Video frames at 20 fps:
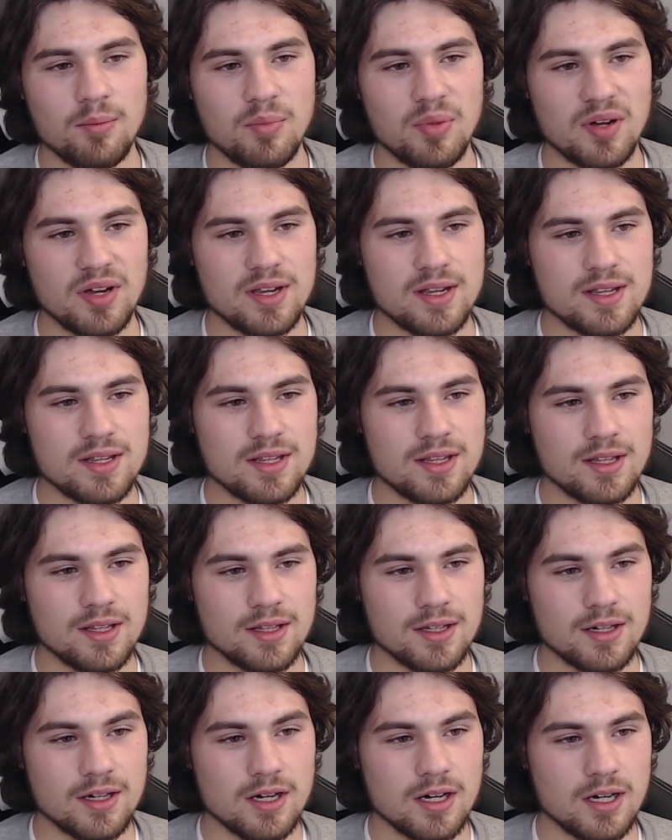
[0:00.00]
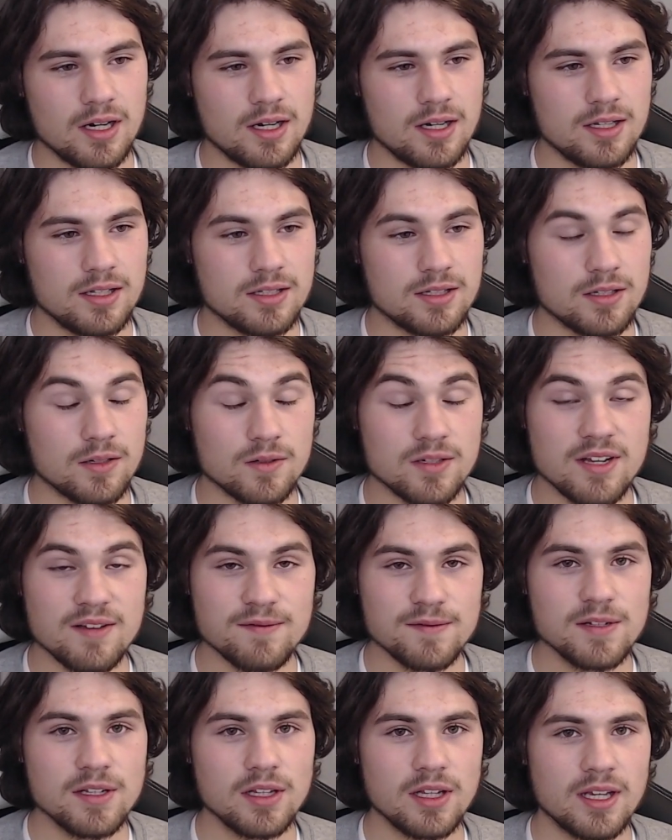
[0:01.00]
But there
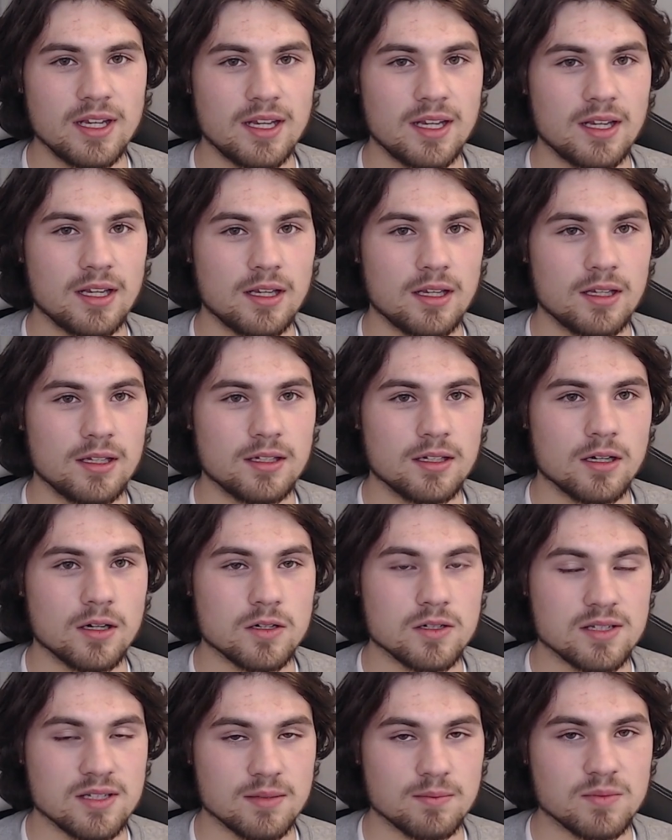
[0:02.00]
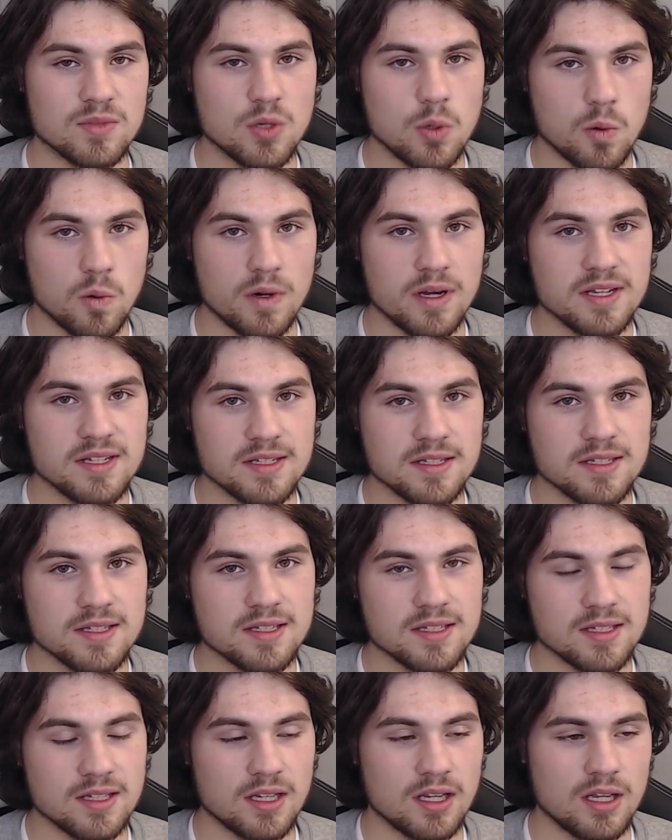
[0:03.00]
definitely are some
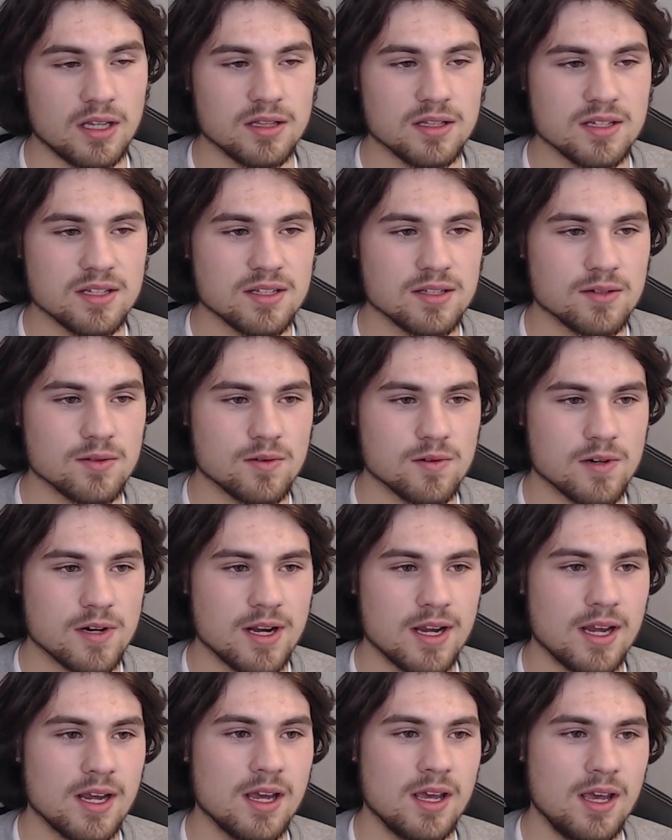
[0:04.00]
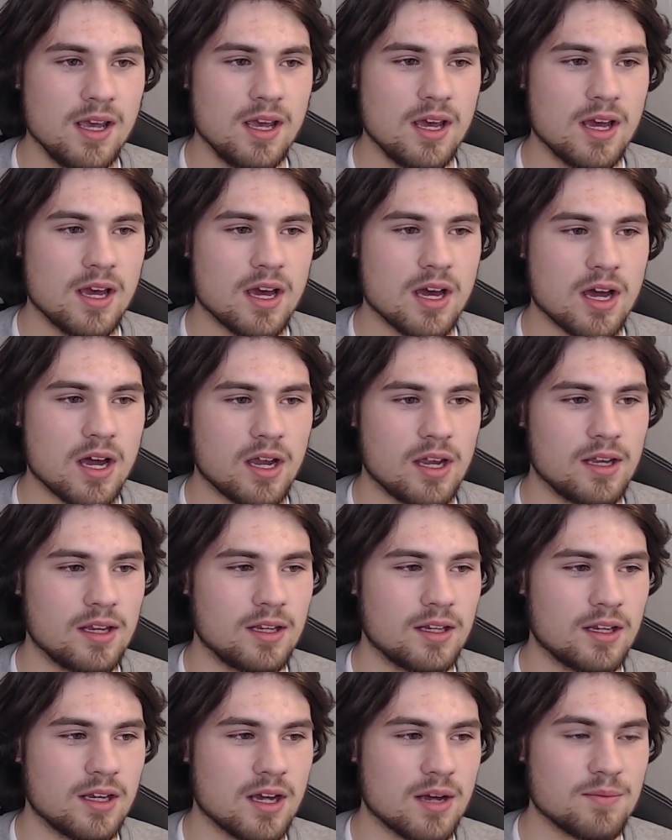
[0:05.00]
twists in the story.
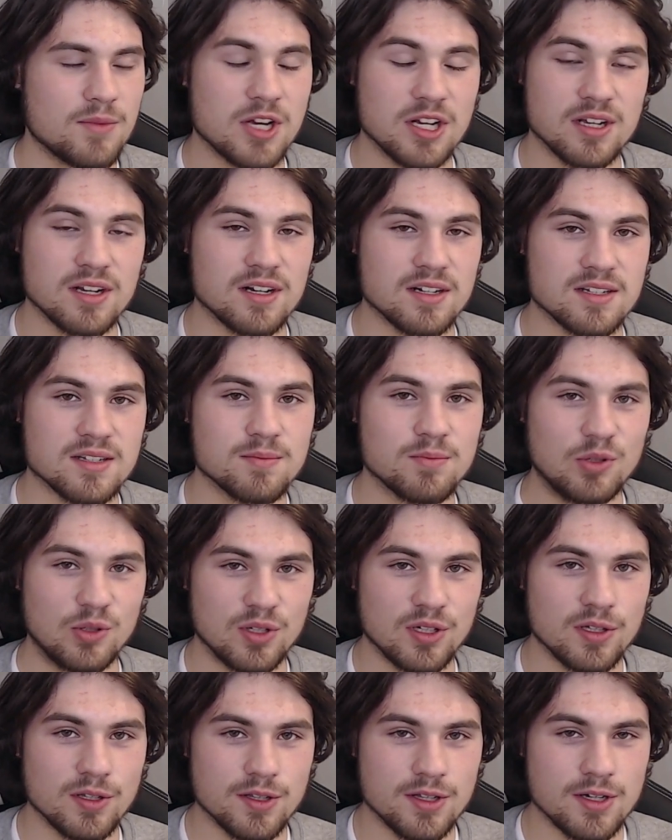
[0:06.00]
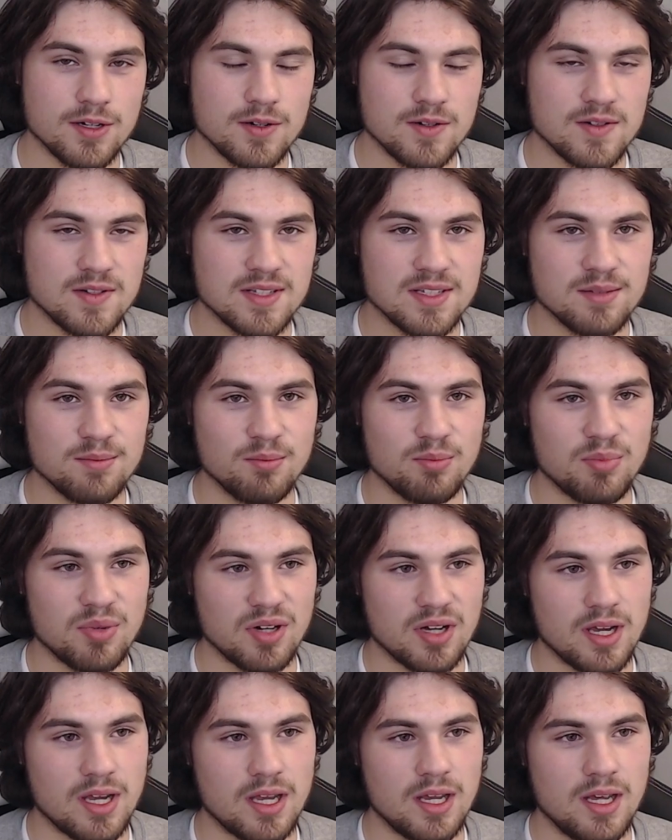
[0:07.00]
I'm not going to spoil those,
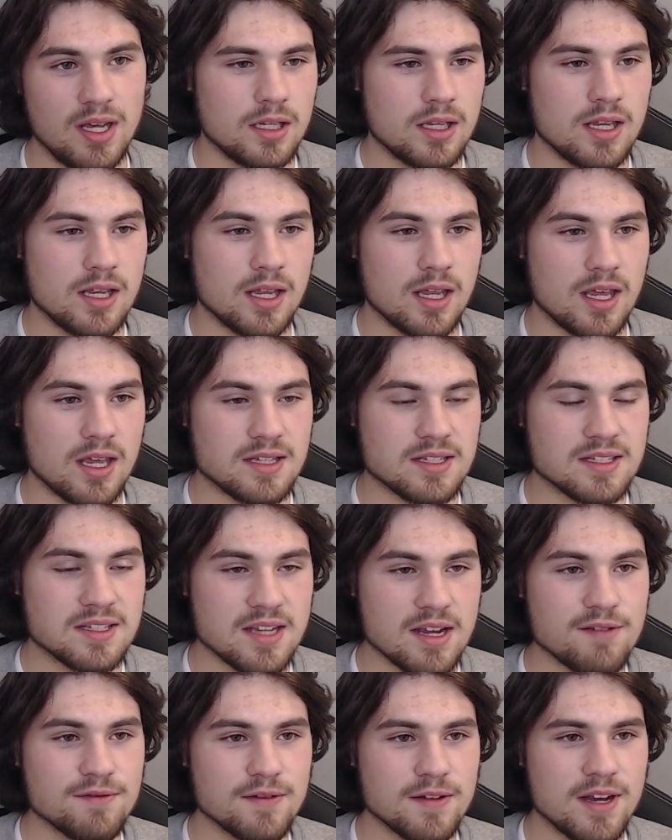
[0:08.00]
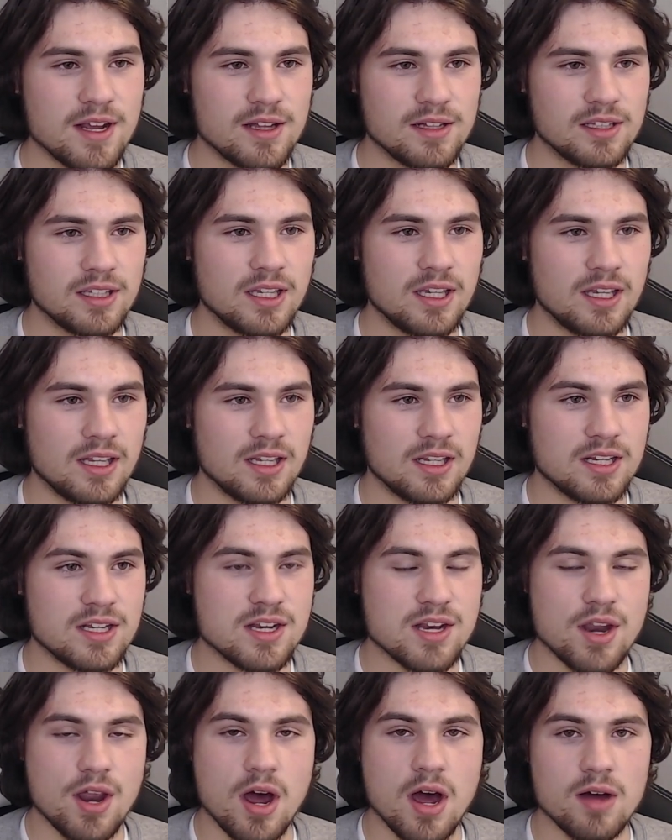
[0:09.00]
but it's definitely
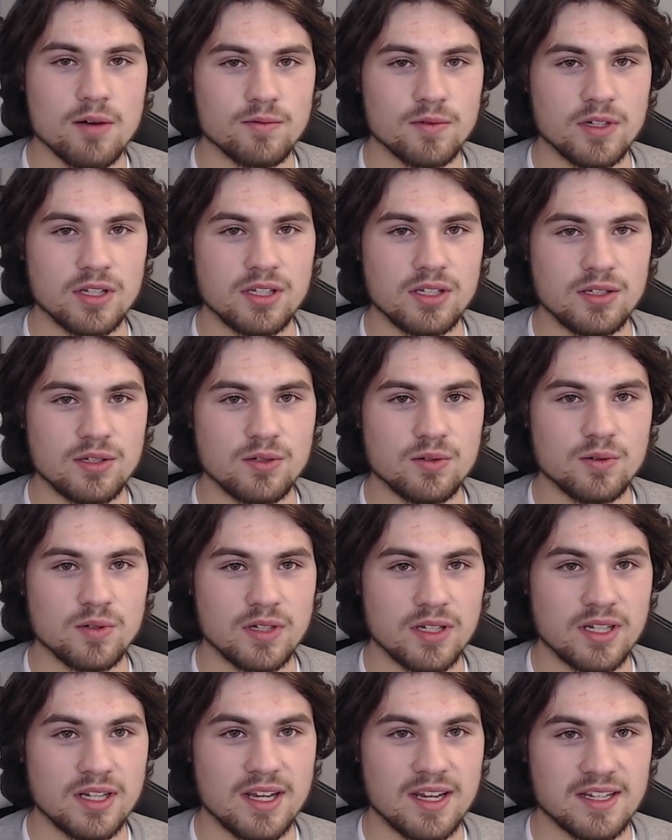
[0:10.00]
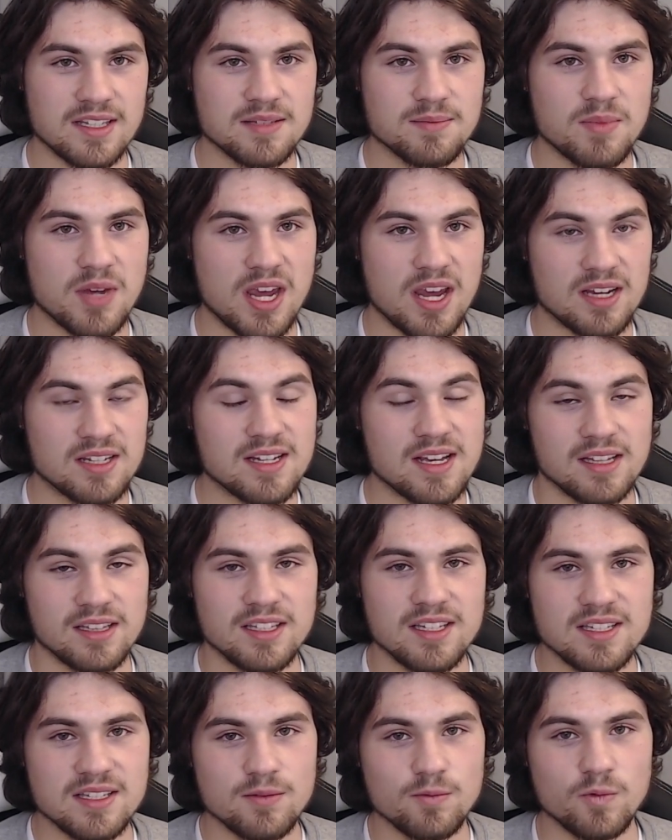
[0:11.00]
not what you would expect, at
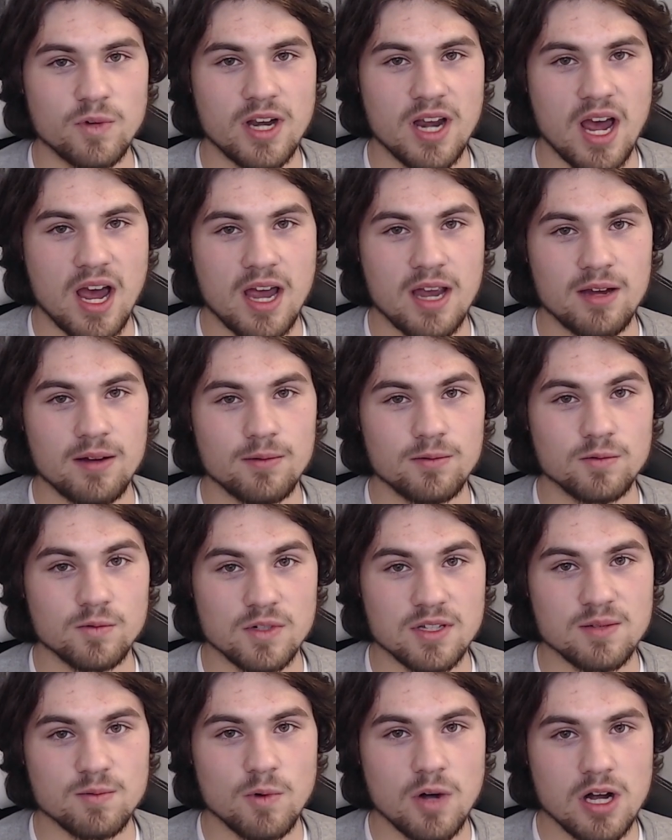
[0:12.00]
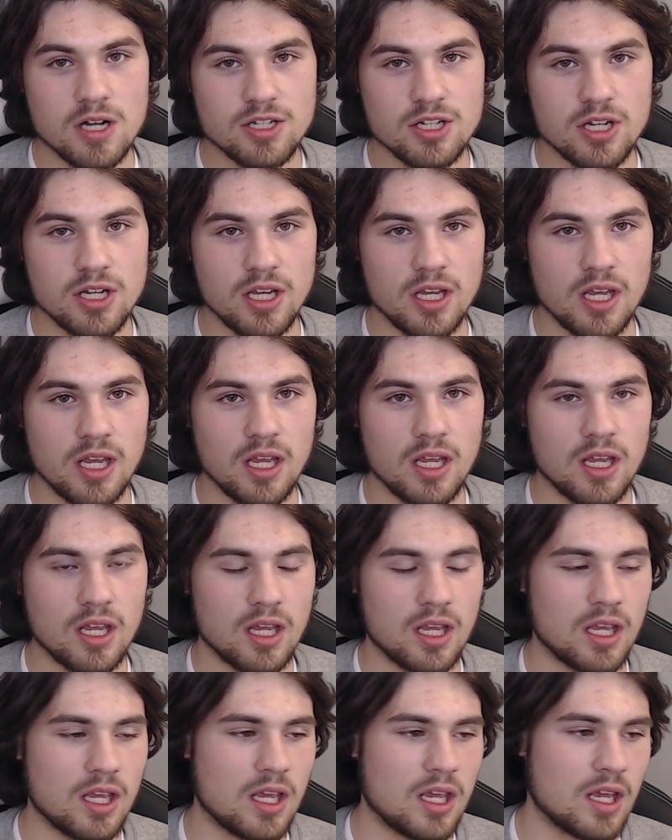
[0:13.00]
least when I was watching it
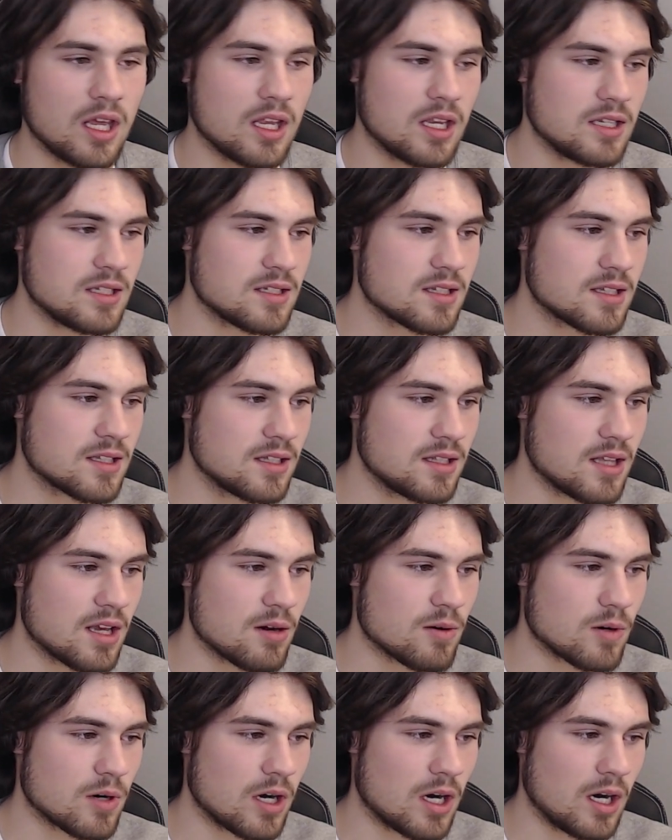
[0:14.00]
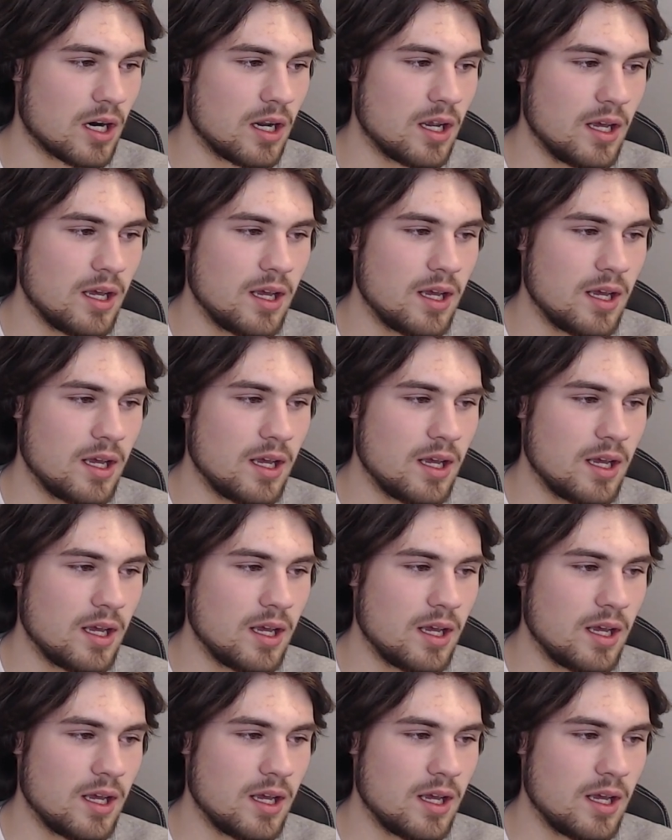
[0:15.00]
and they were